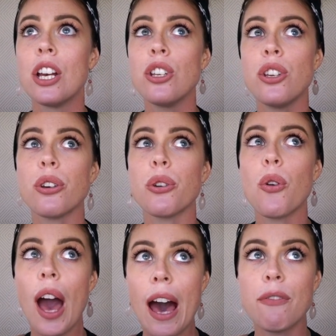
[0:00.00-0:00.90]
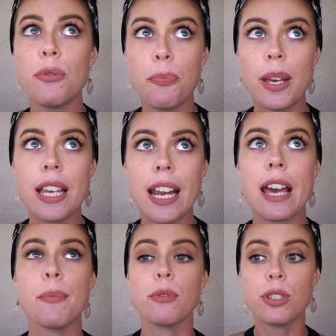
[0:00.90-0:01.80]
you haven't been
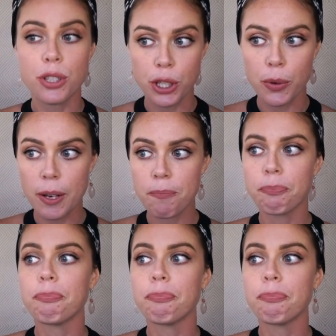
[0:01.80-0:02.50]
able to do it.